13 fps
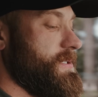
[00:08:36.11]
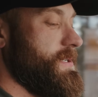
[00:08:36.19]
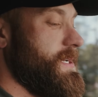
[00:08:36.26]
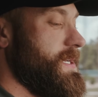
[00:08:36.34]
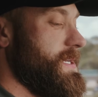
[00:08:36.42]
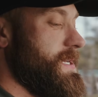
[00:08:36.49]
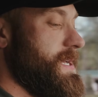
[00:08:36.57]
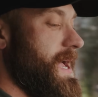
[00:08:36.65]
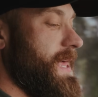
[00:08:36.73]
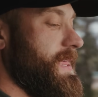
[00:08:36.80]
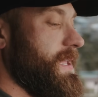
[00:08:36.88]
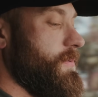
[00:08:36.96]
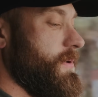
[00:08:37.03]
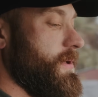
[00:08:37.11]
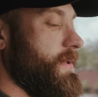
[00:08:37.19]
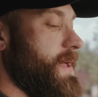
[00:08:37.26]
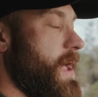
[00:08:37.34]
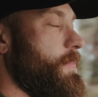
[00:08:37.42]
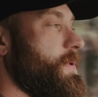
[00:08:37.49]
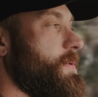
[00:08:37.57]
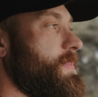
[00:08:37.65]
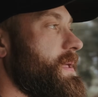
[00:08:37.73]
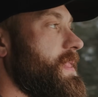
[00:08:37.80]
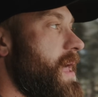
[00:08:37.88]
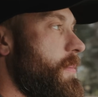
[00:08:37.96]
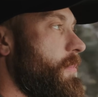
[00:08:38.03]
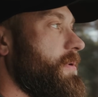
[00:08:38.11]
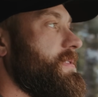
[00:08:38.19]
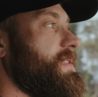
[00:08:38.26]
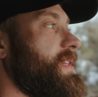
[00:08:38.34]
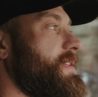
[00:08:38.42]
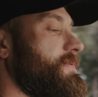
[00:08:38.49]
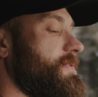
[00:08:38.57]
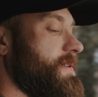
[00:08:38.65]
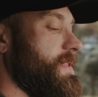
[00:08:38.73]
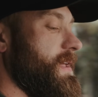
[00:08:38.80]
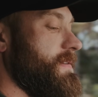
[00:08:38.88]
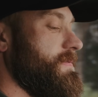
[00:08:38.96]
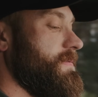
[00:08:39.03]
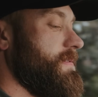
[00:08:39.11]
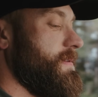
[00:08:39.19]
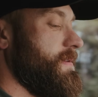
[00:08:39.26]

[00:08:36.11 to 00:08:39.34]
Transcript: I think will help you be a lot more successful in life.